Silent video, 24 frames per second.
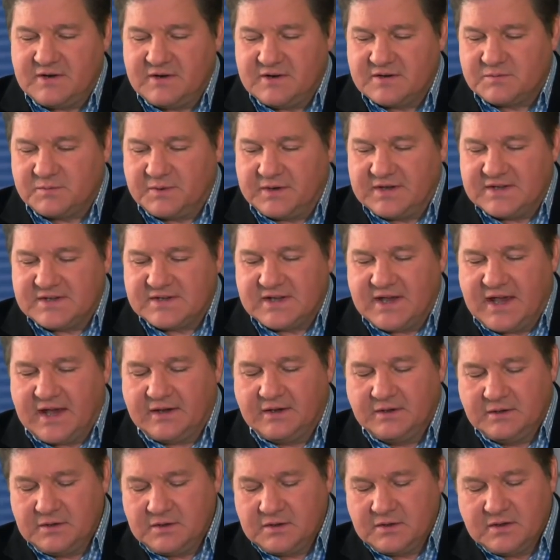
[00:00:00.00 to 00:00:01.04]
And here's what he
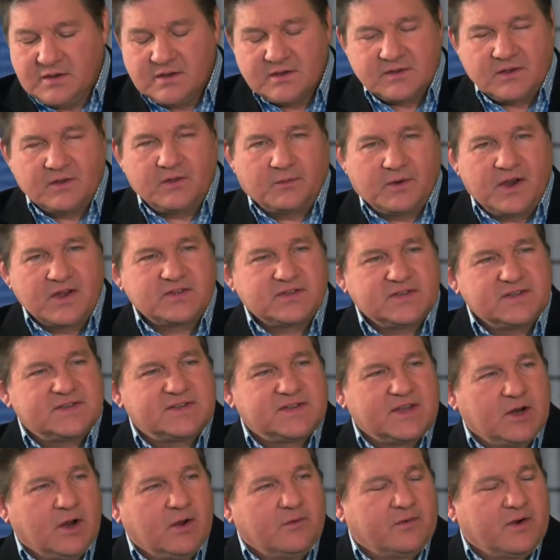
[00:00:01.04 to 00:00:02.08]
said. So the Russians
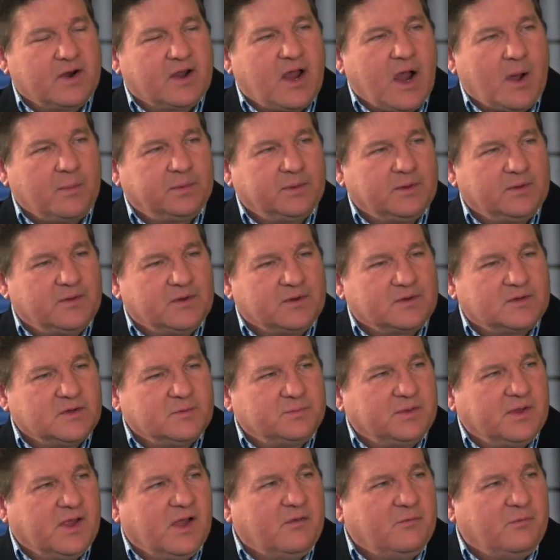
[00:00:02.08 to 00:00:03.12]
sent over a couple of their
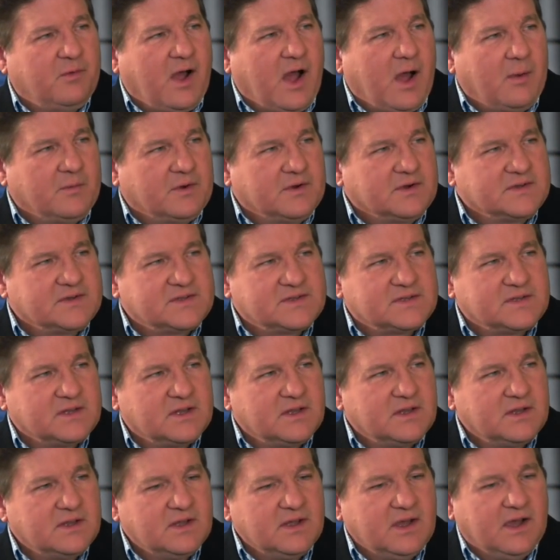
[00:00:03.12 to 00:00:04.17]
Tupolev bombers
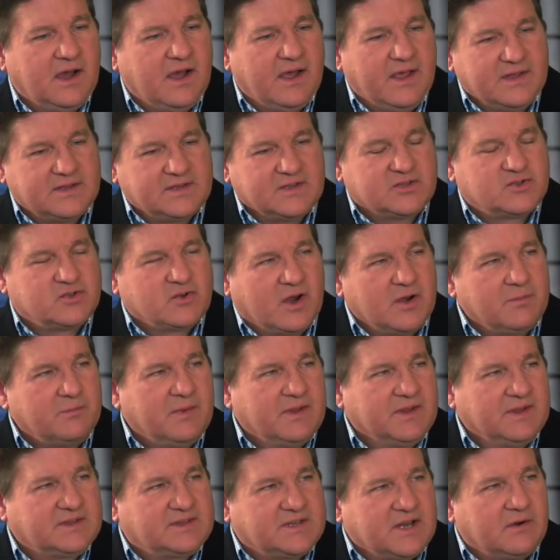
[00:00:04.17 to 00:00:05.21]
as a joint
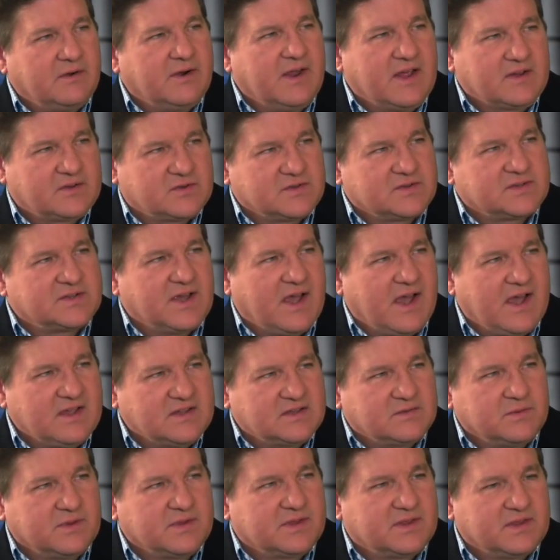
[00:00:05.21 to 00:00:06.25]
military
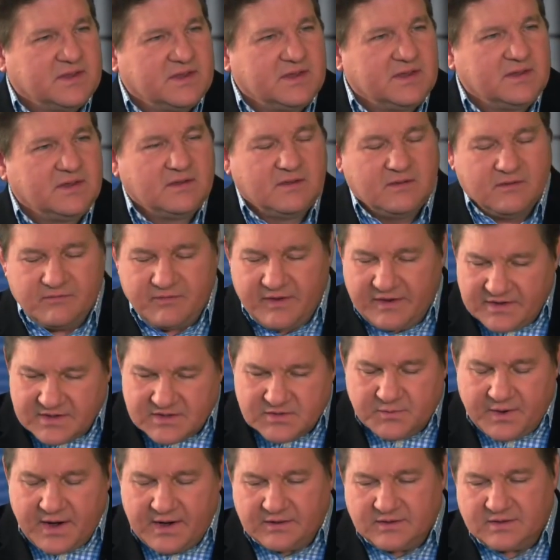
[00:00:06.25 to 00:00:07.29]
exercise with the
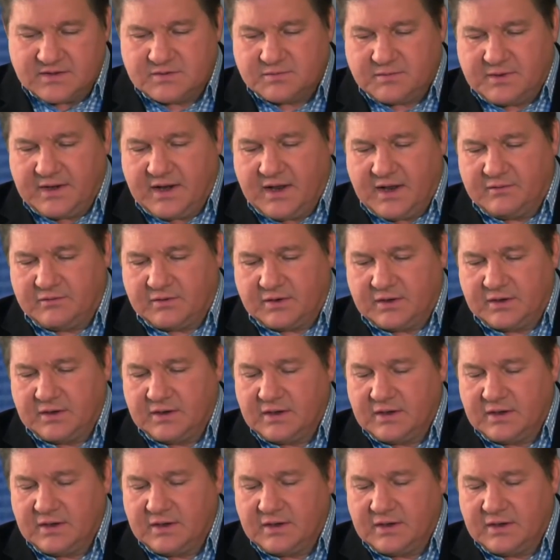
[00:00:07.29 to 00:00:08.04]
Venezuelans, whatever.